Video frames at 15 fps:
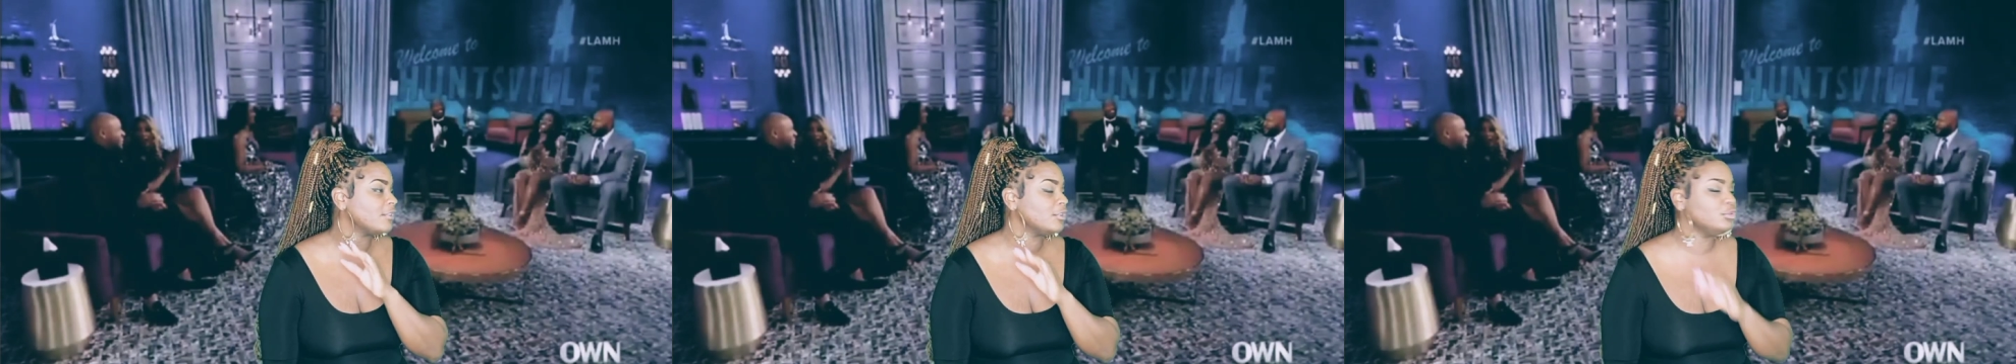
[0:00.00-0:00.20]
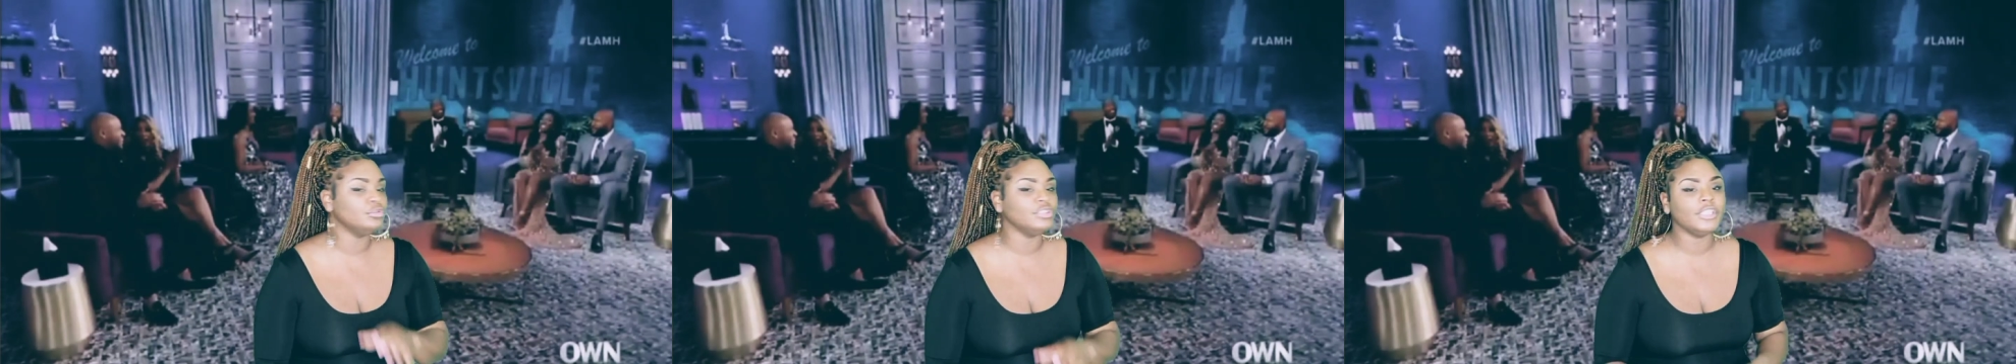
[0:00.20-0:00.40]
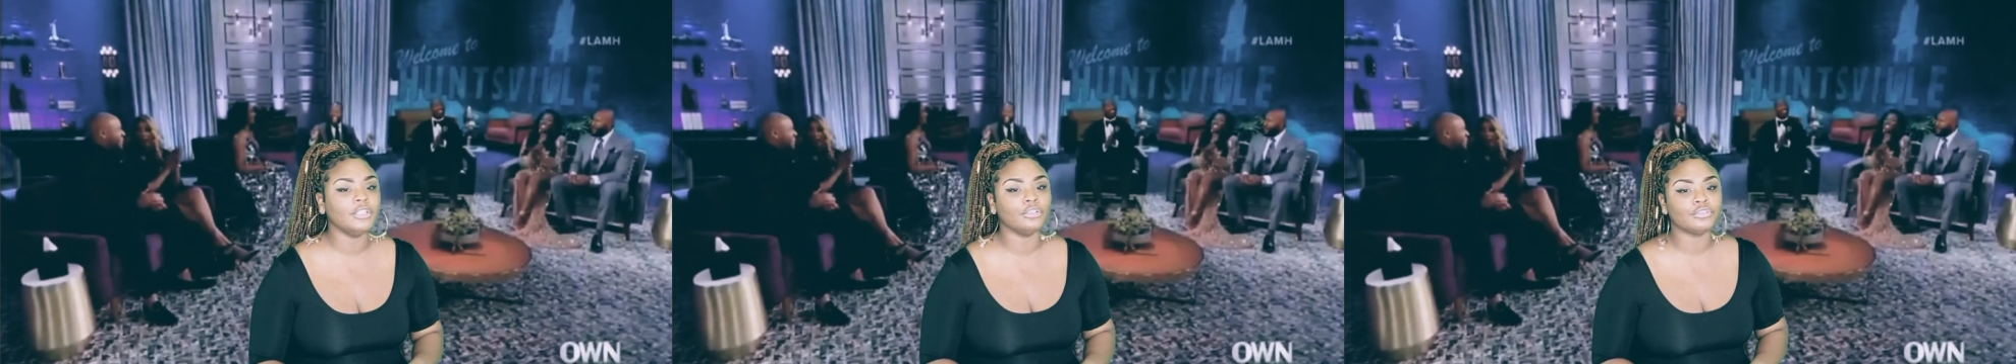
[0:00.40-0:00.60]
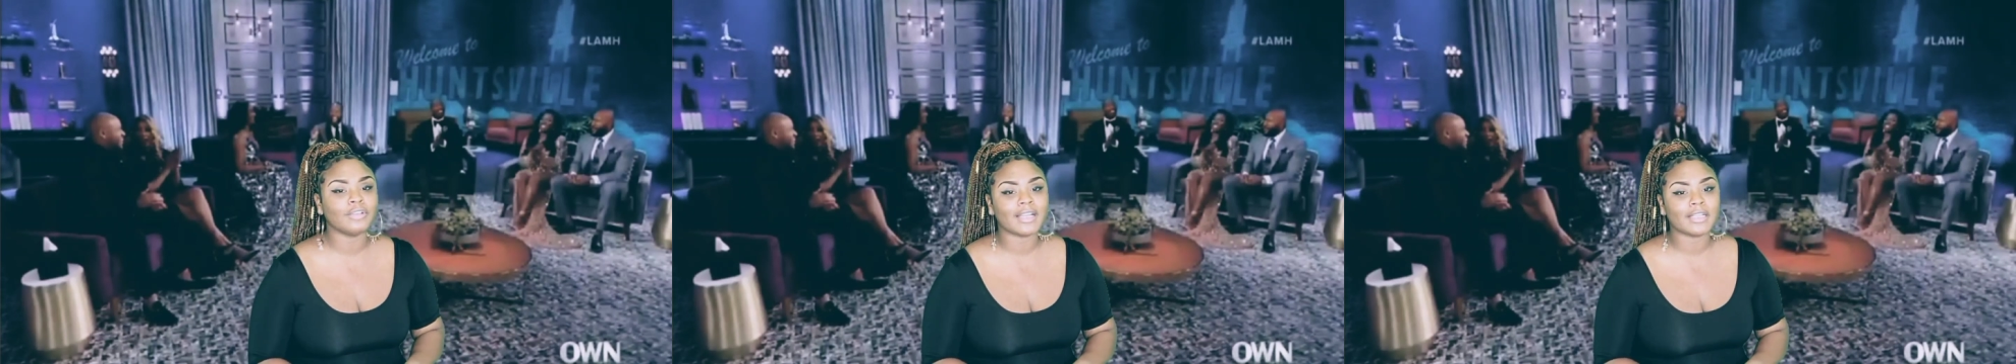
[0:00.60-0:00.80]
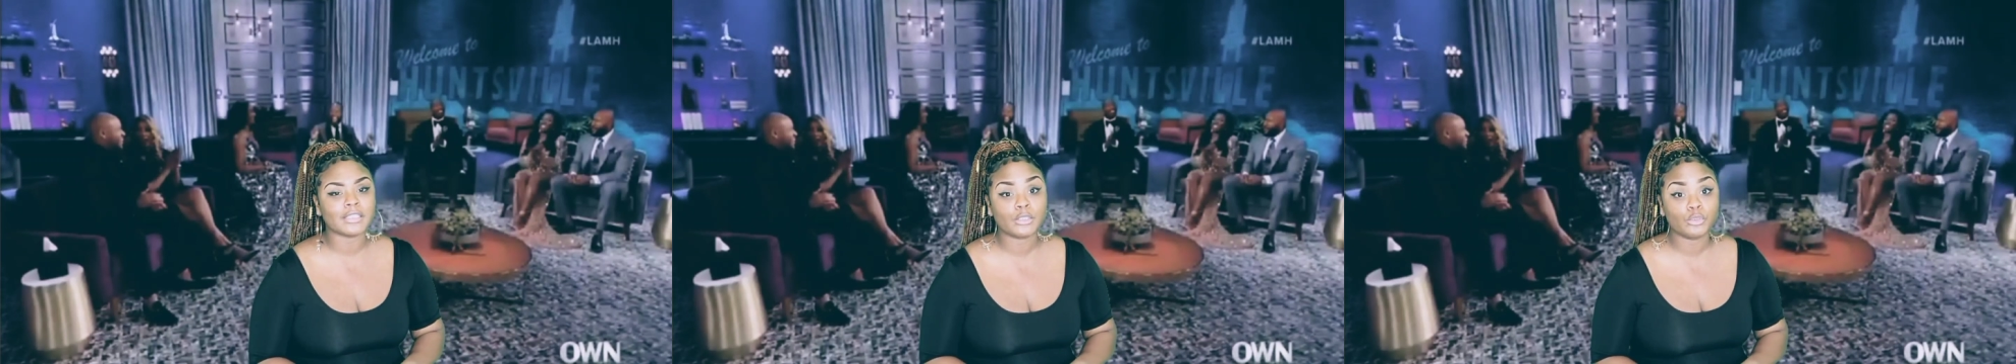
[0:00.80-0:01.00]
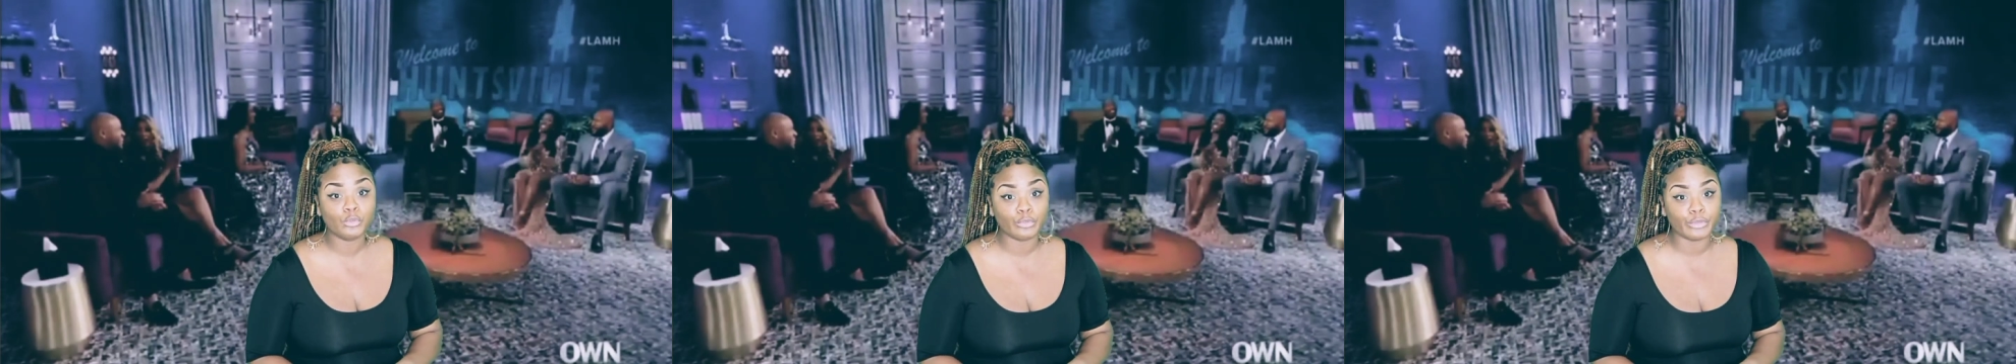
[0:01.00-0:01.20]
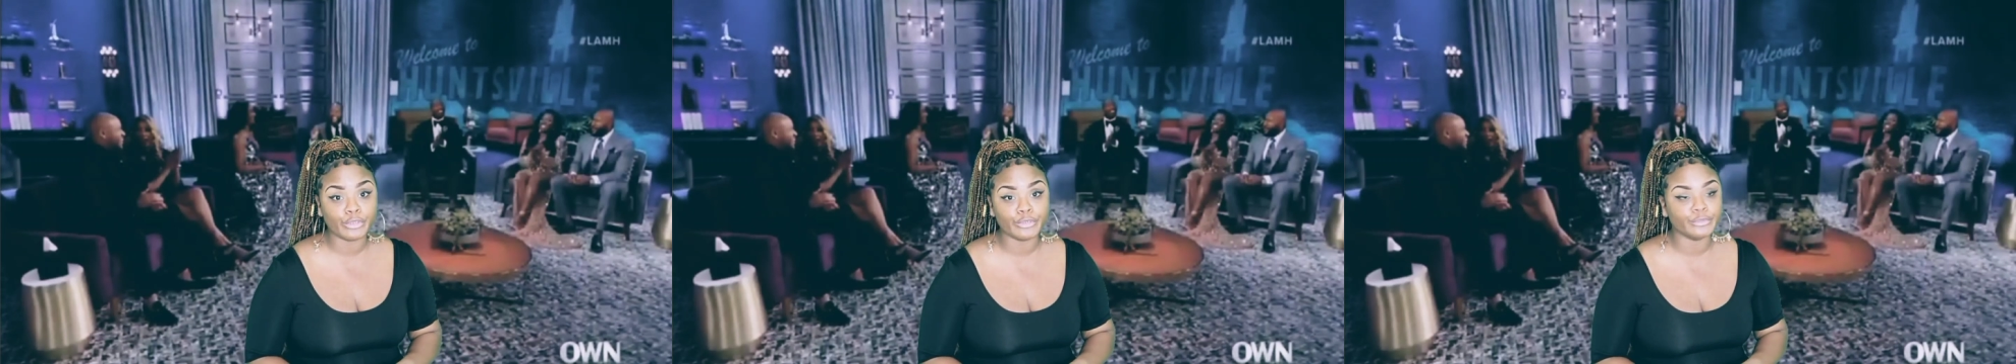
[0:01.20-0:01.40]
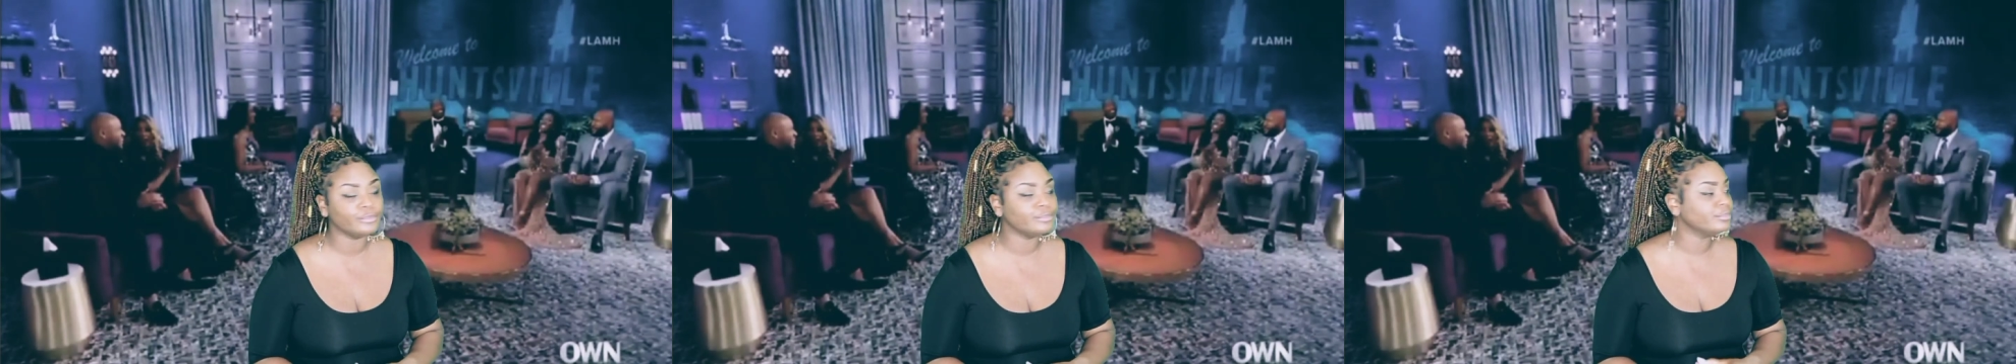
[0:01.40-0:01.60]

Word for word: to lose. She gonna try to sue you.